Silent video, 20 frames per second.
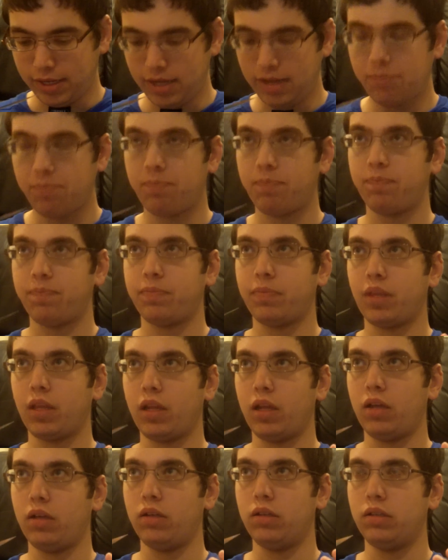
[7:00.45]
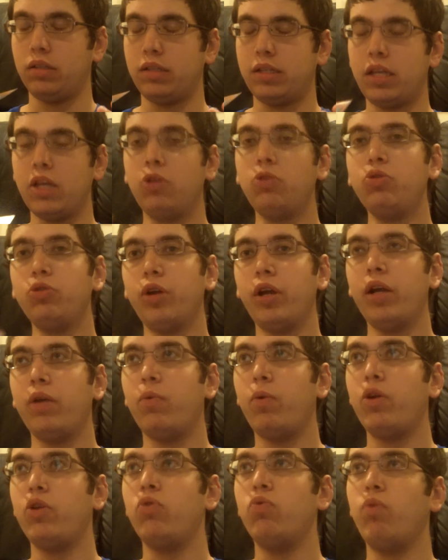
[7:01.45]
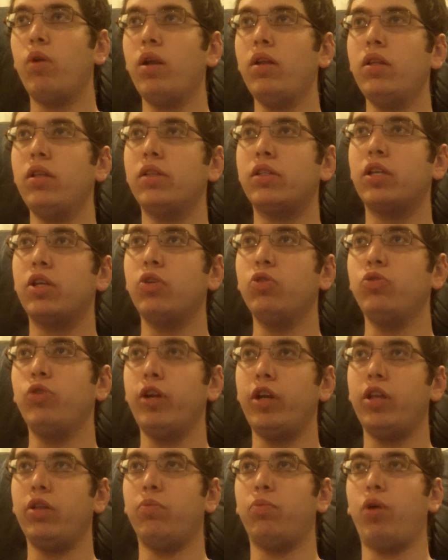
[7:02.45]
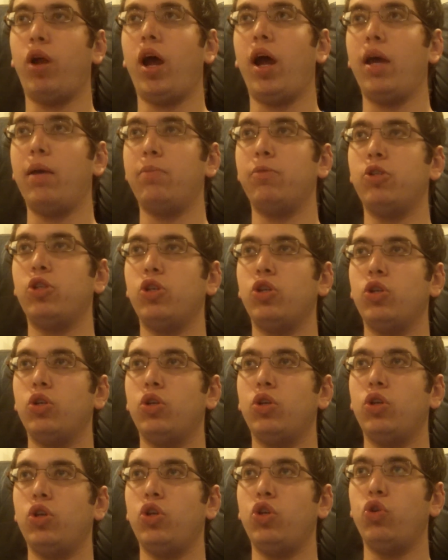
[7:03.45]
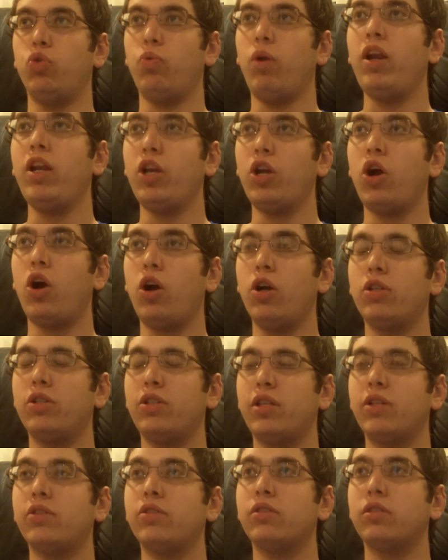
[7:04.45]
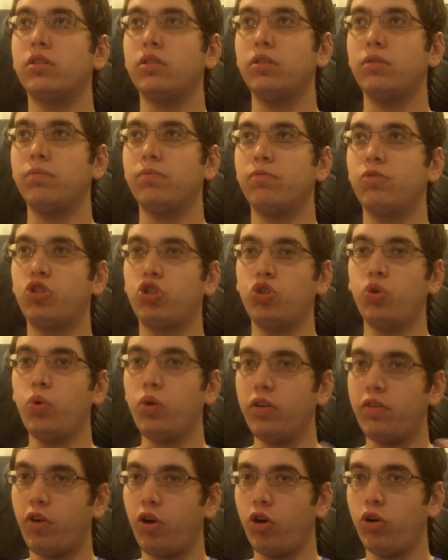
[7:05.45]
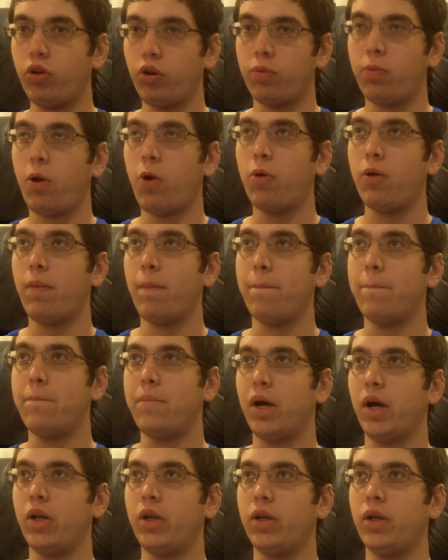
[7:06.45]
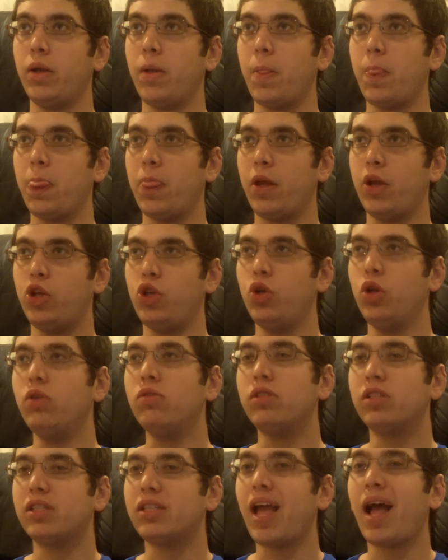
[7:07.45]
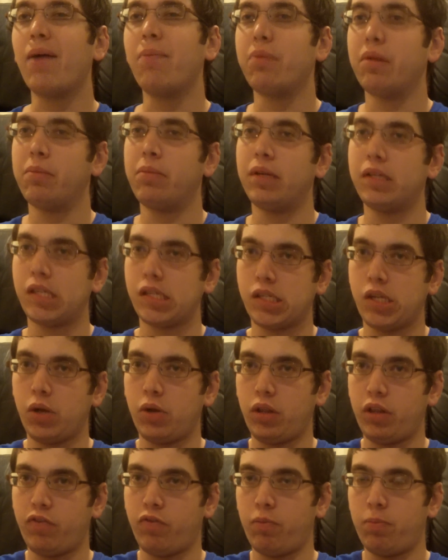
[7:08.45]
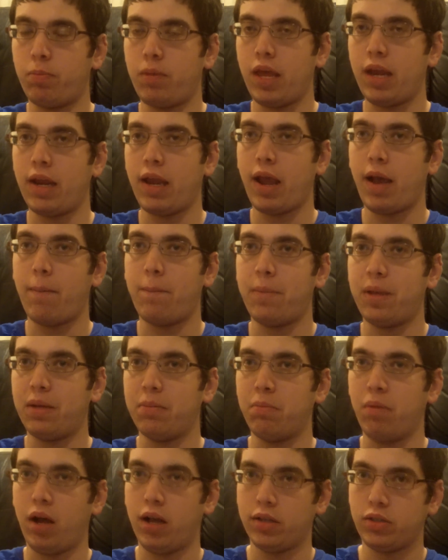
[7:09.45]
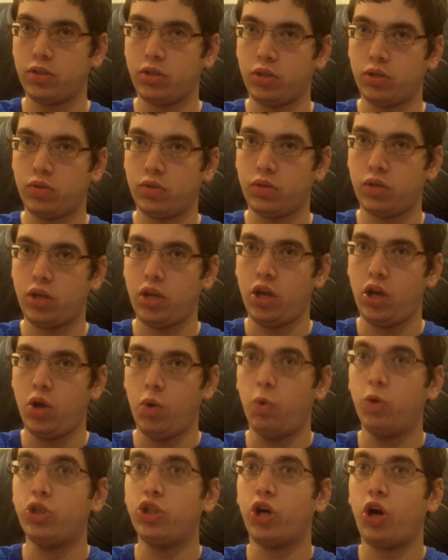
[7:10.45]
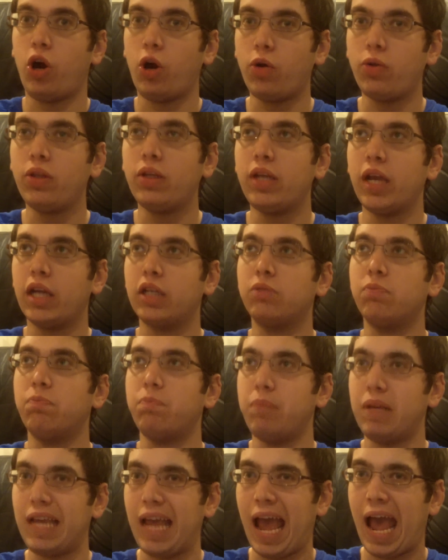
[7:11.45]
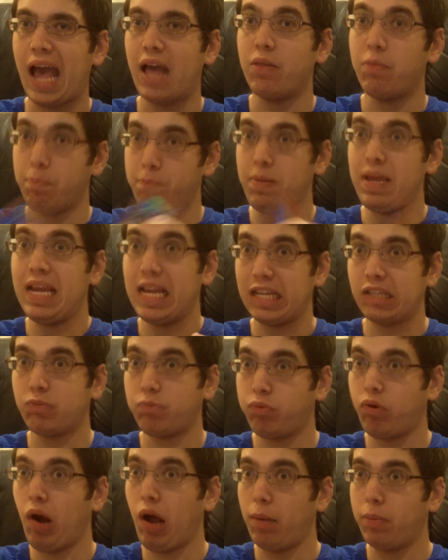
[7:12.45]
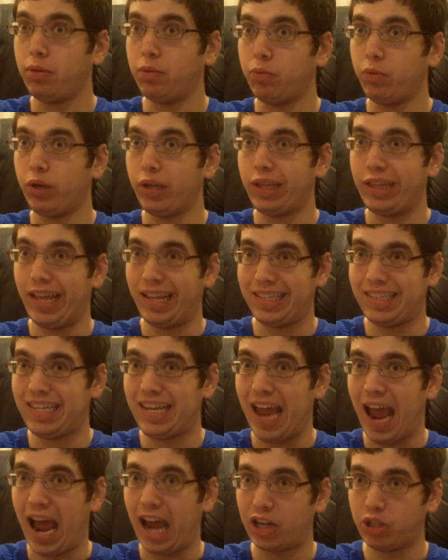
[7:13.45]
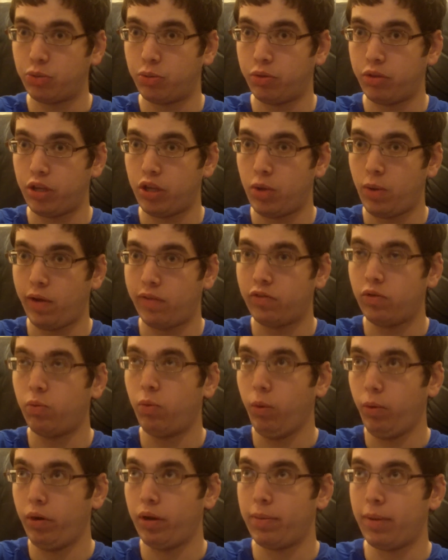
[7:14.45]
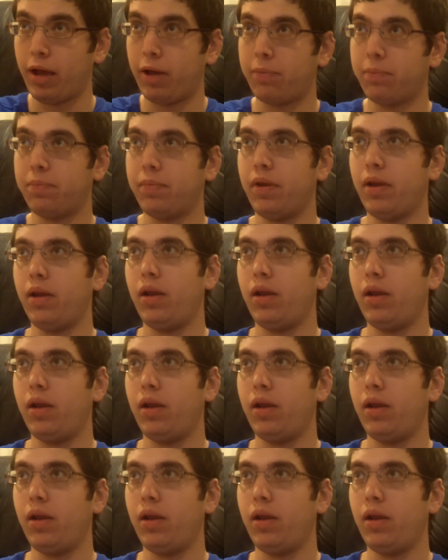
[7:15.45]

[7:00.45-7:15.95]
see, Skill Drain, when you run the Skill Drain and the Bribes, you're running cards that sort of hurt your opponent, but you don't stop them necessarily from getting out big monsters, which are the deck's biggest problem, really. That's the actual thing you have to worry about.